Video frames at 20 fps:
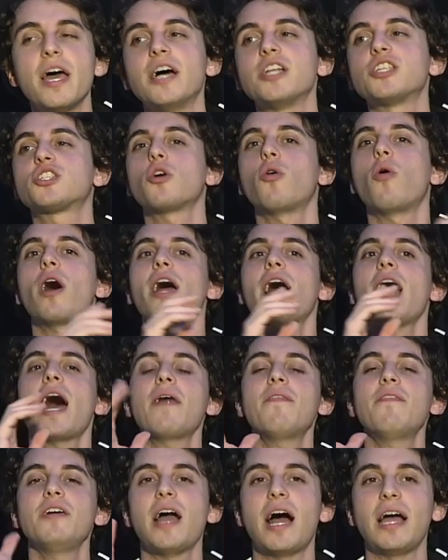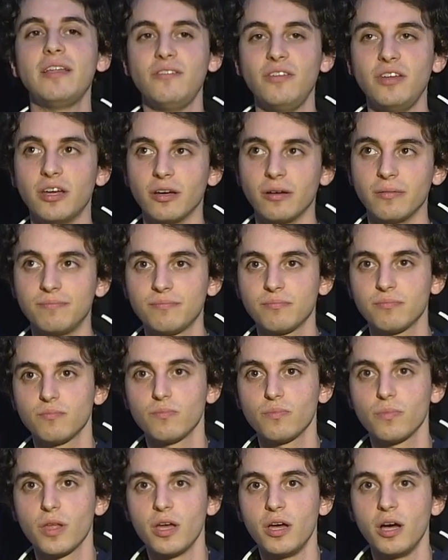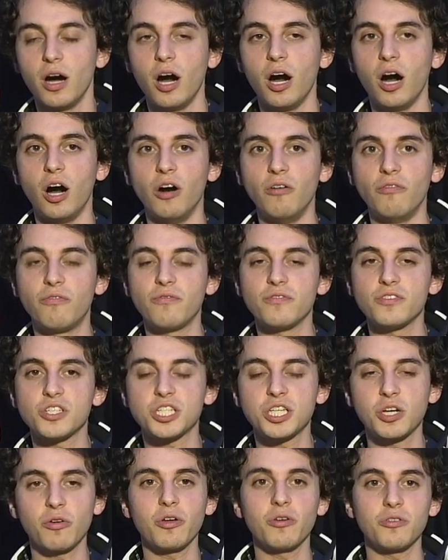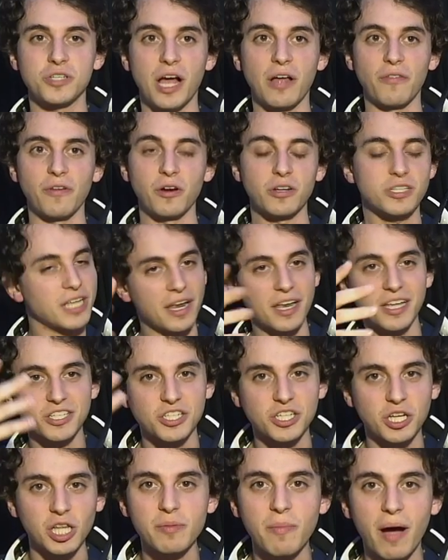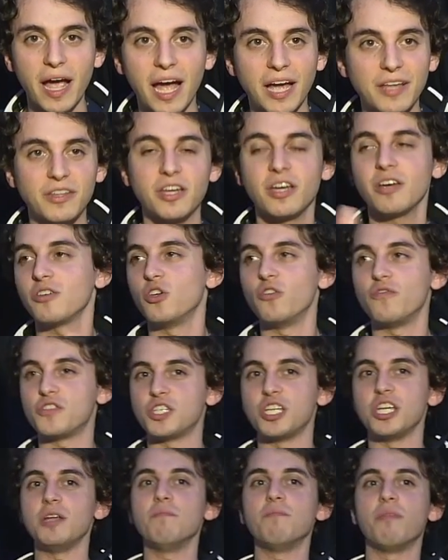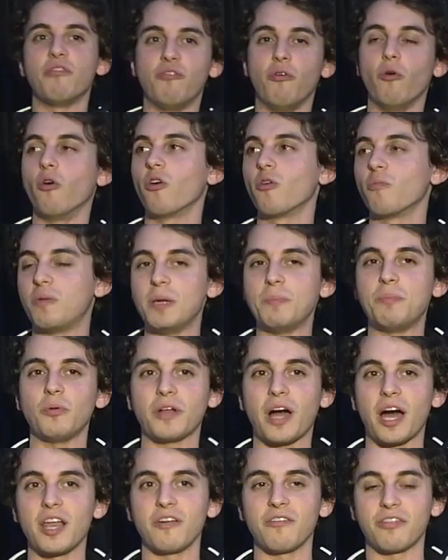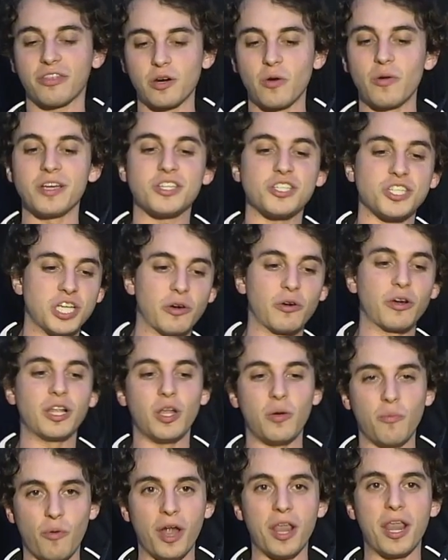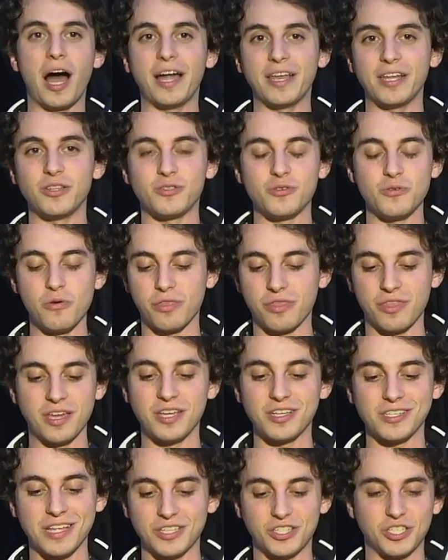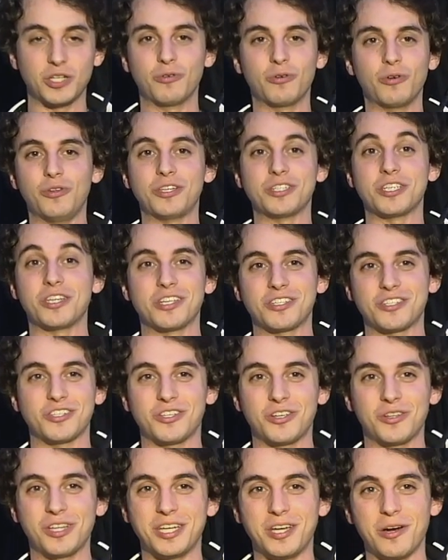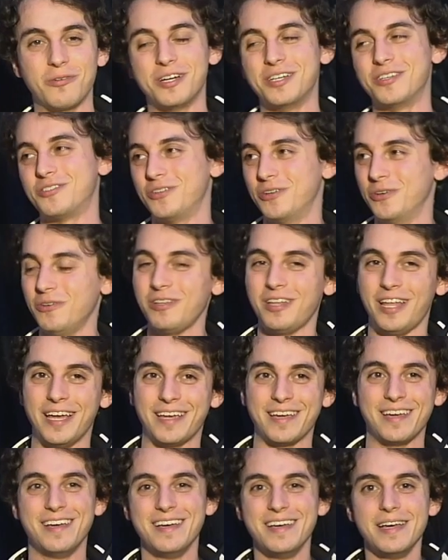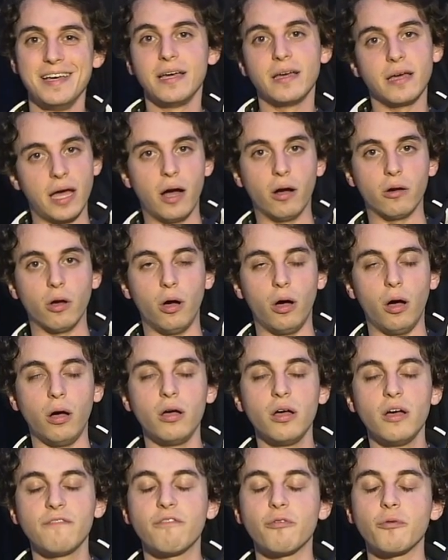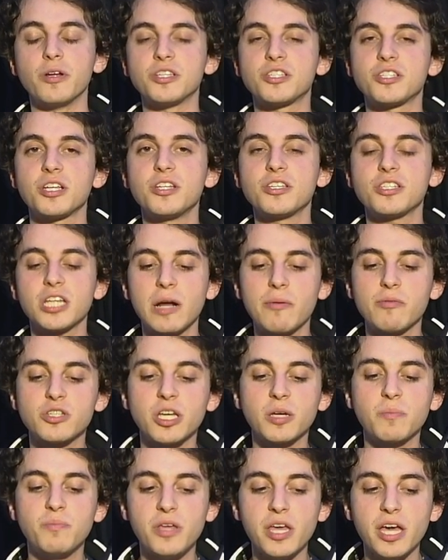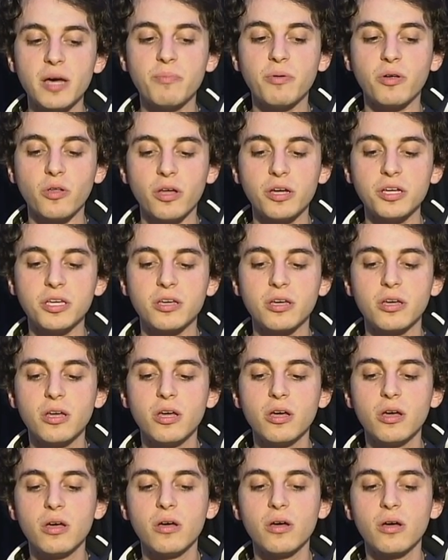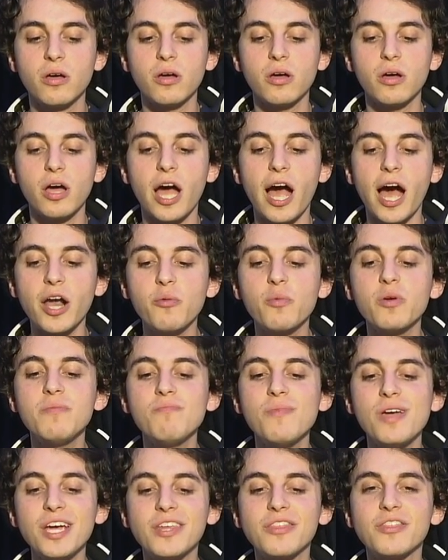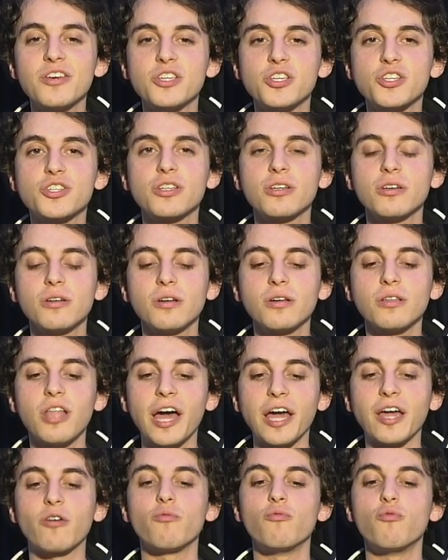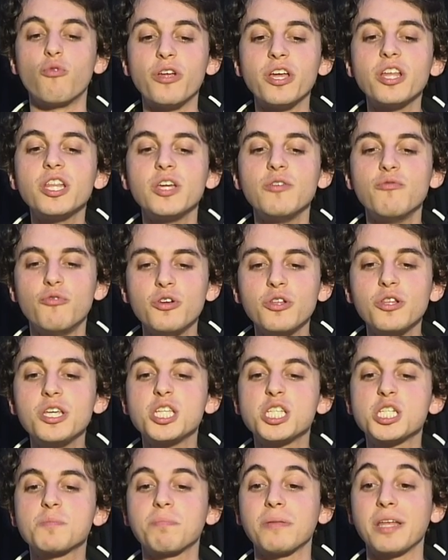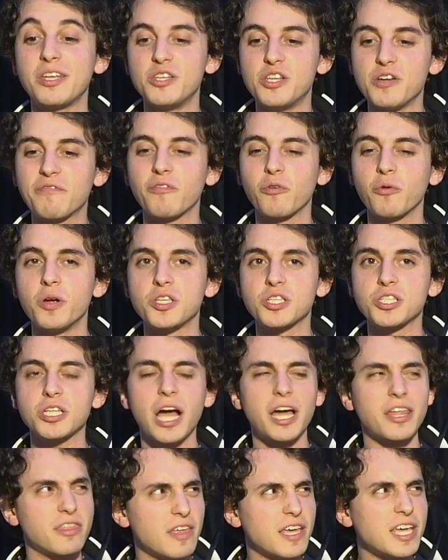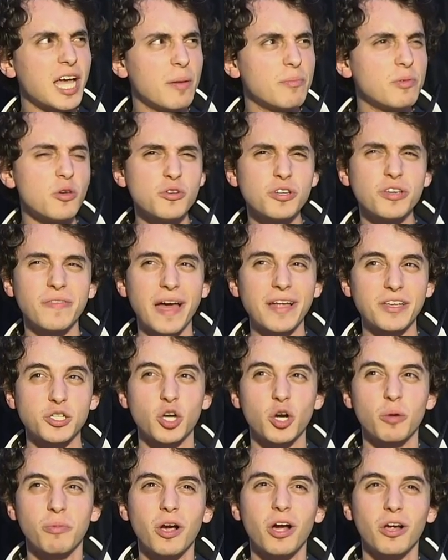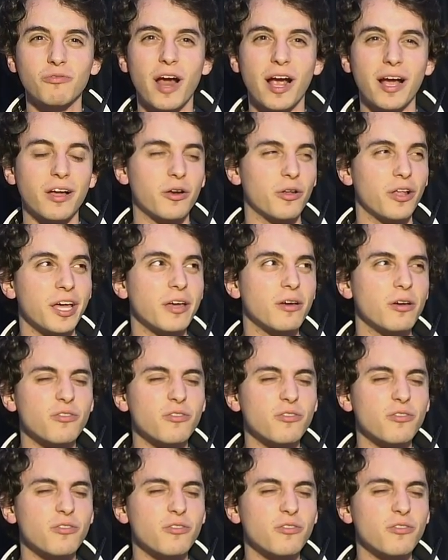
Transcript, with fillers: And so I had the idea of cereals out there. It's not necessarily my idea. You've seen before people kind of throwing cereal and whatnot into things that cereal doesn't necessarily go into, like alcohol, for instance. I was like, yeah, but like, how do we make this like really, really splendiferous? I think I'm using that term correctly.